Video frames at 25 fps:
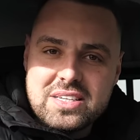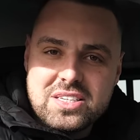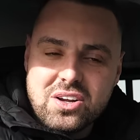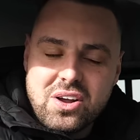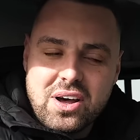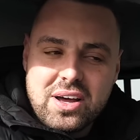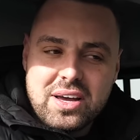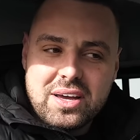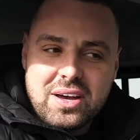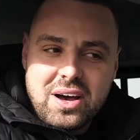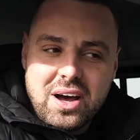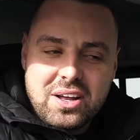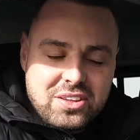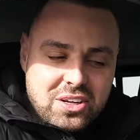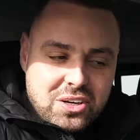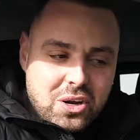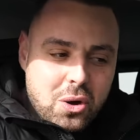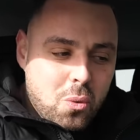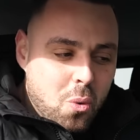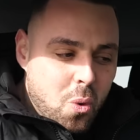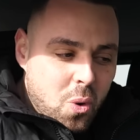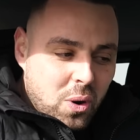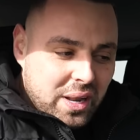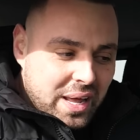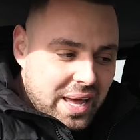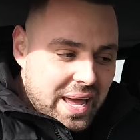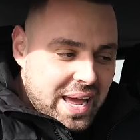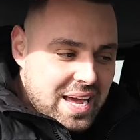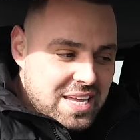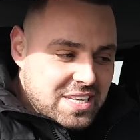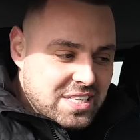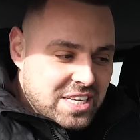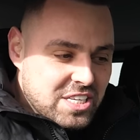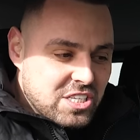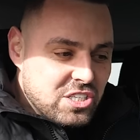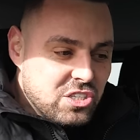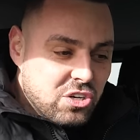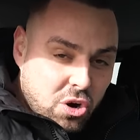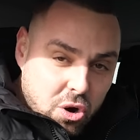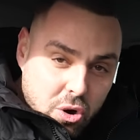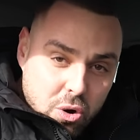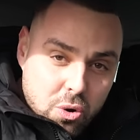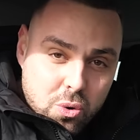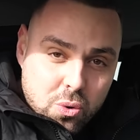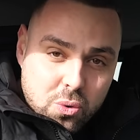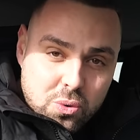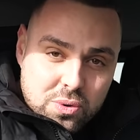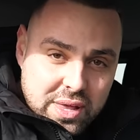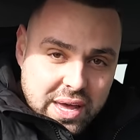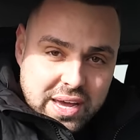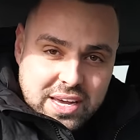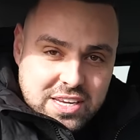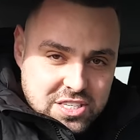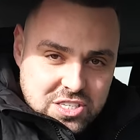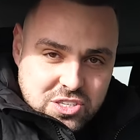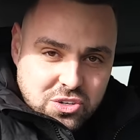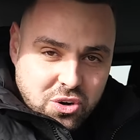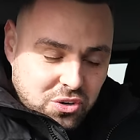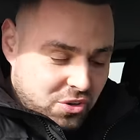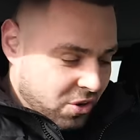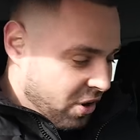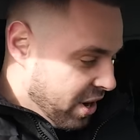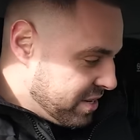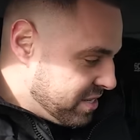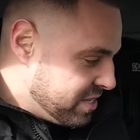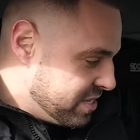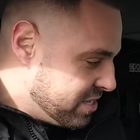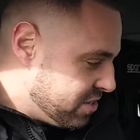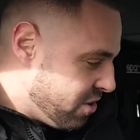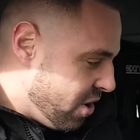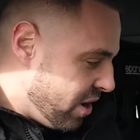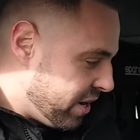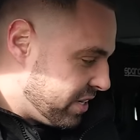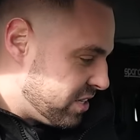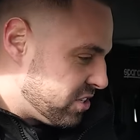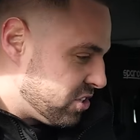It's like, I don't know what it is, it's cool that it's not nice inside.